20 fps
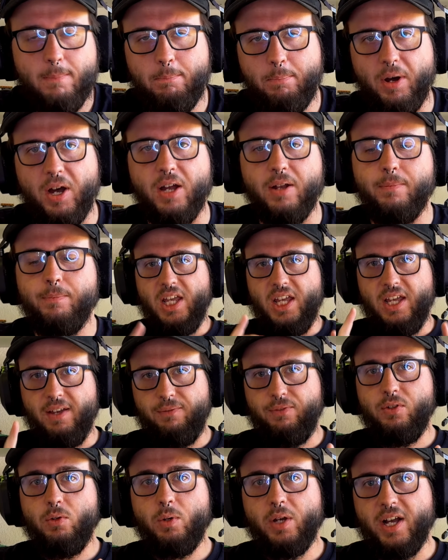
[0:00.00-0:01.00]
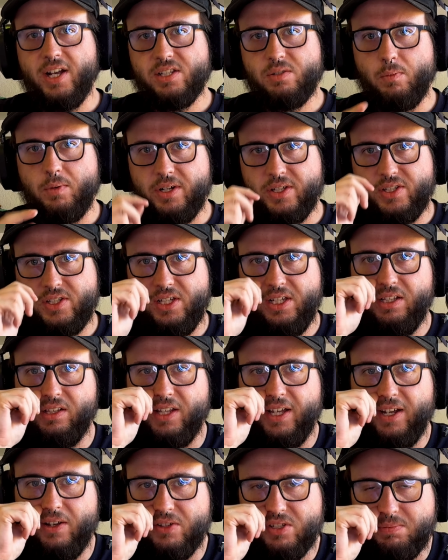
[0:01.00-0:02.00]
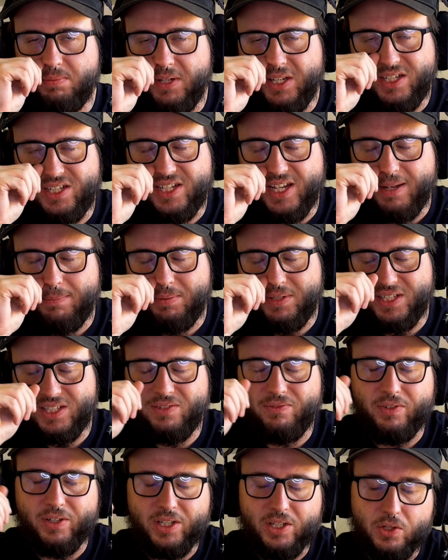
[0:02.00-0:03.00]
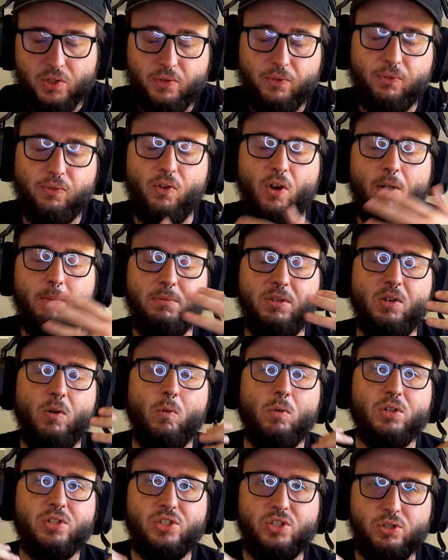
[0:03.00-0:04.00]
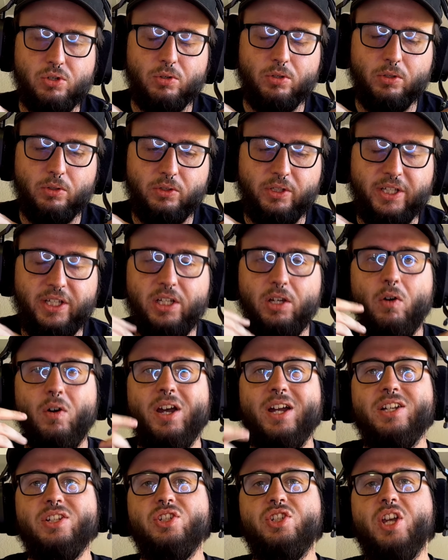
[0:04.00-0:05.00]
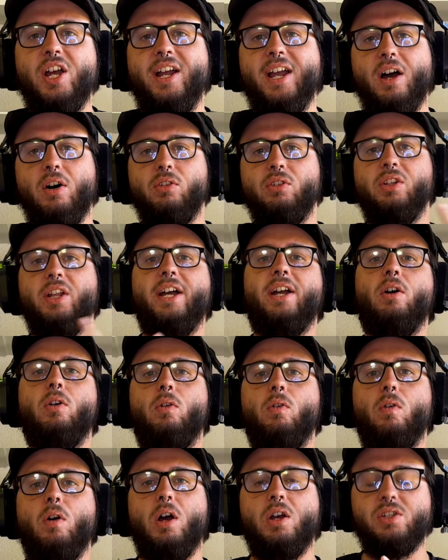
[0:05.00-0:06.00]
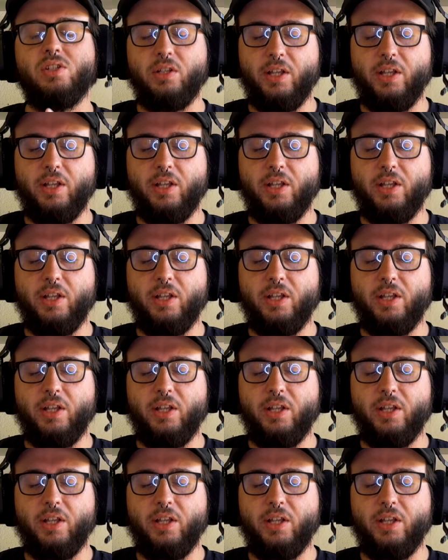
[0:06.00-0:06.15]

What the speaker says: But if you guys want to see LEGO Speed Champions videos from yours truly, go ahead and check out LEGO Garage.